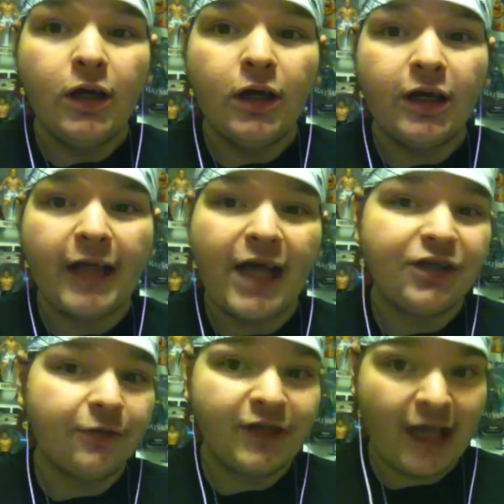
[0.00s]
Clash
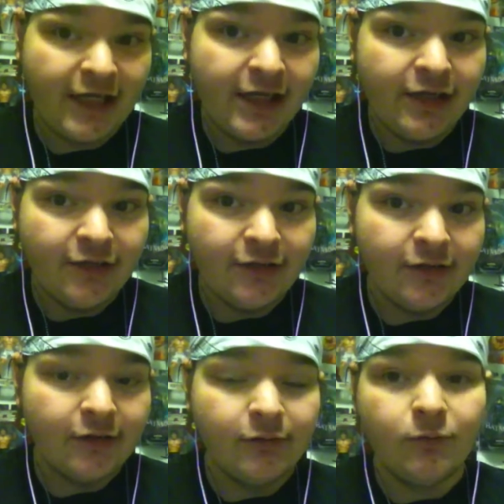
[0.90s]
of Titans.
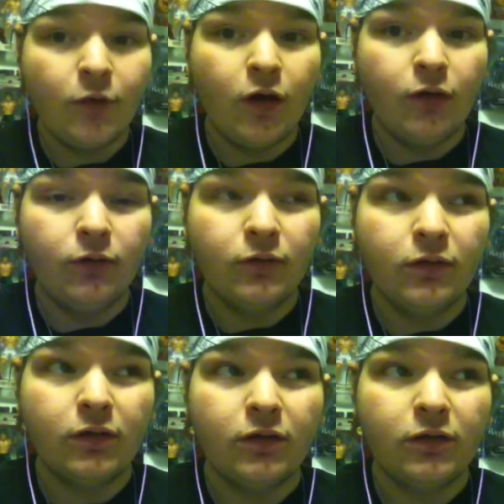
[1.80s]
Whoa.
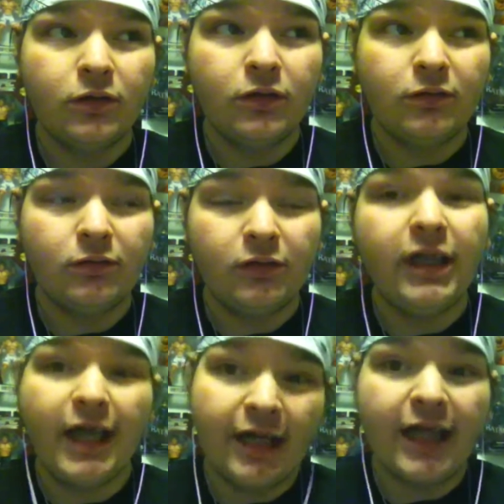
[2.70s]

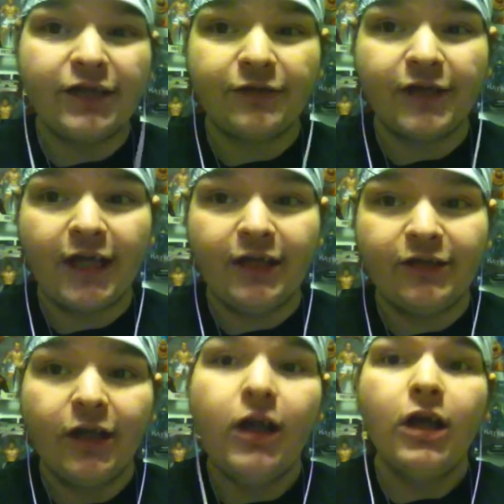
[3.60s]
Yeah, Clash of Titans.
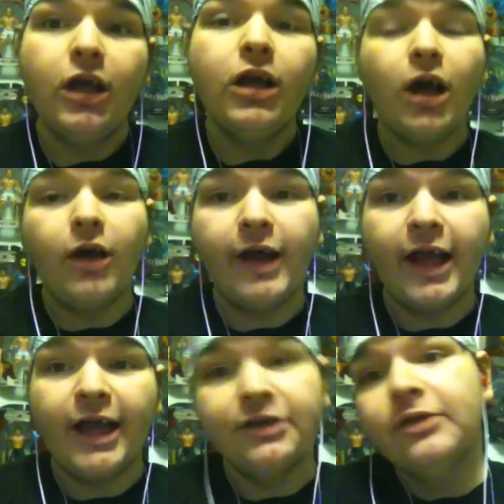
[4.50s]
Alright
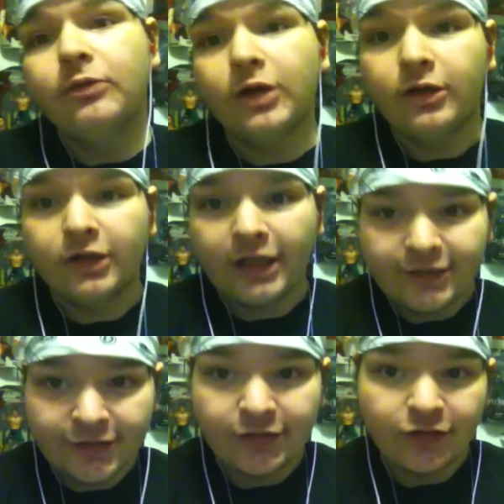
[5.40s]
guys, well, that's
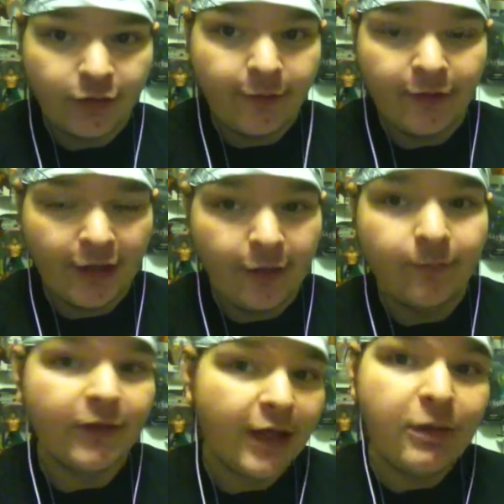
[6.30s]
just a short video.
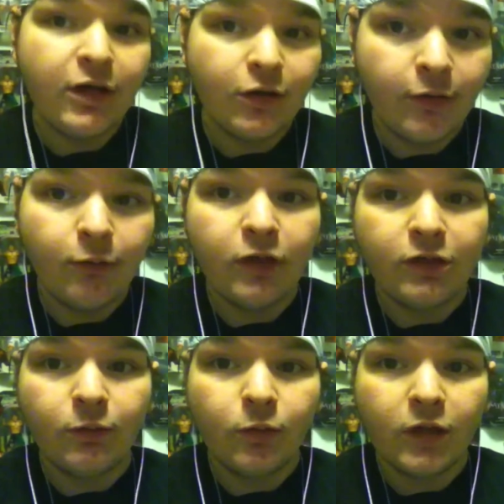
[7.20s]
Let me know what,
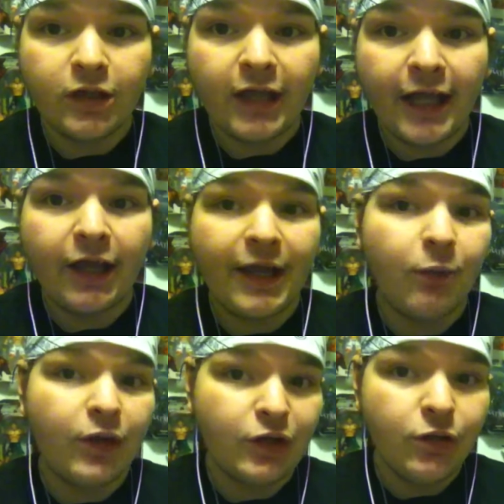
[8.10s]
what you like and
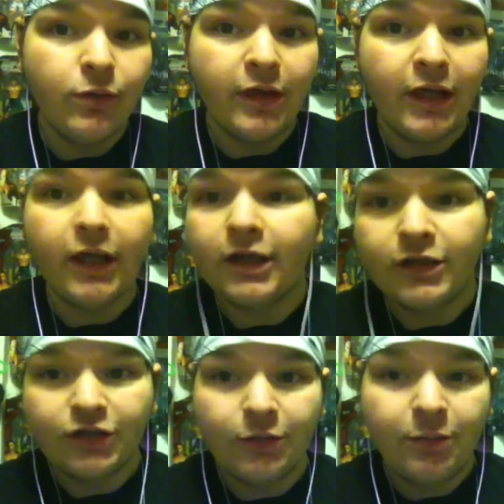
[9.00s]
what you think
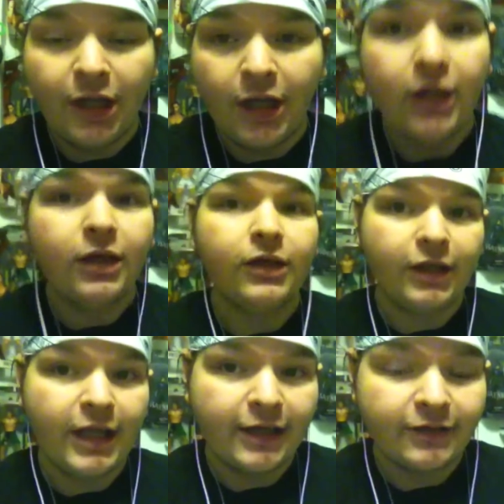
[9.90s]
should be the
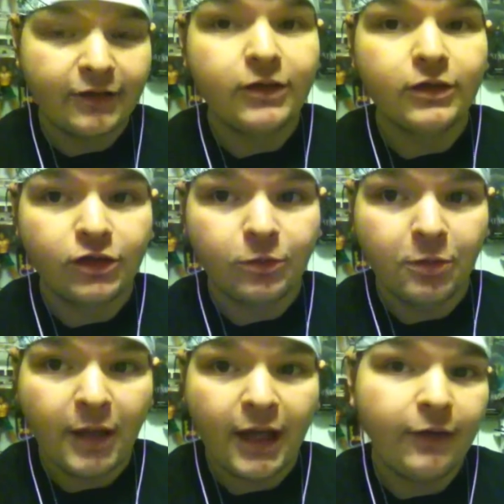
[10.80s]
next
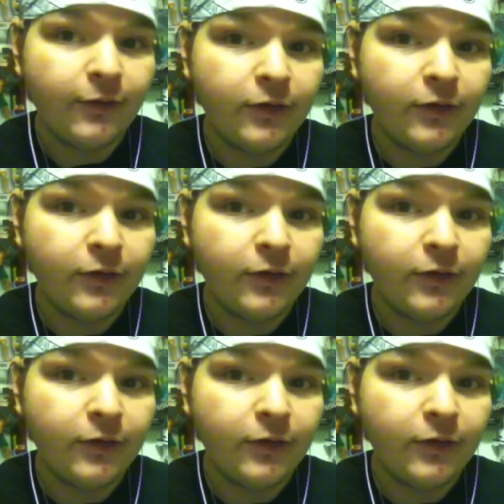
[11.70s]
Superman,